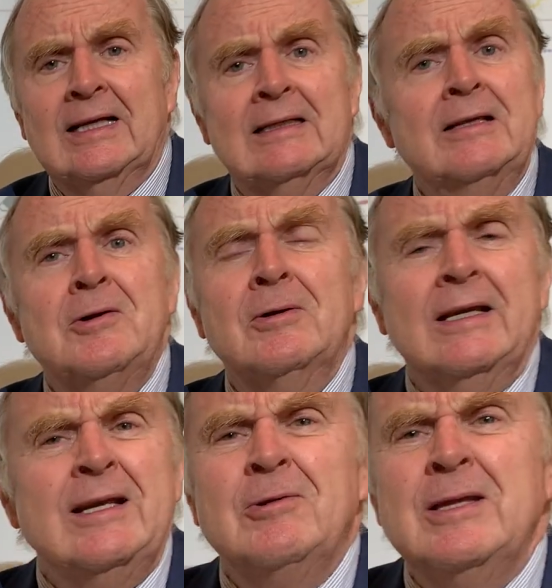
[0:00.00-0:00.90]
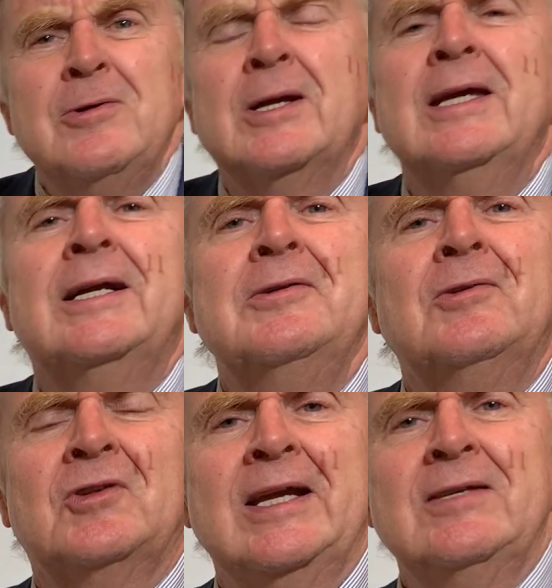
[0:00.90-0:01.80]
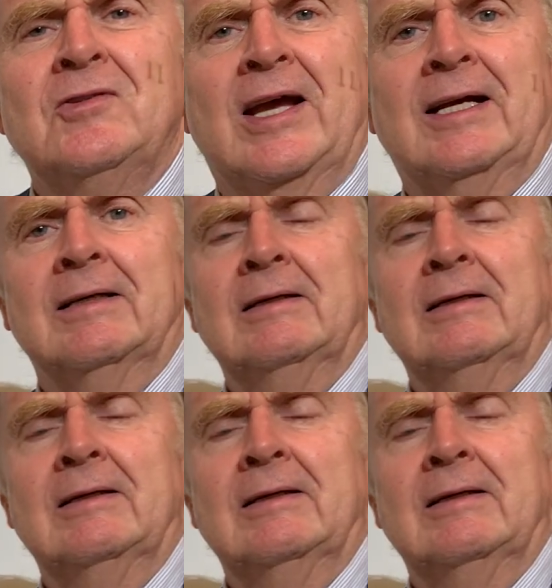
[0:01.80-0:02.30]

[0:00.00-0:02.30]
little kid understands that.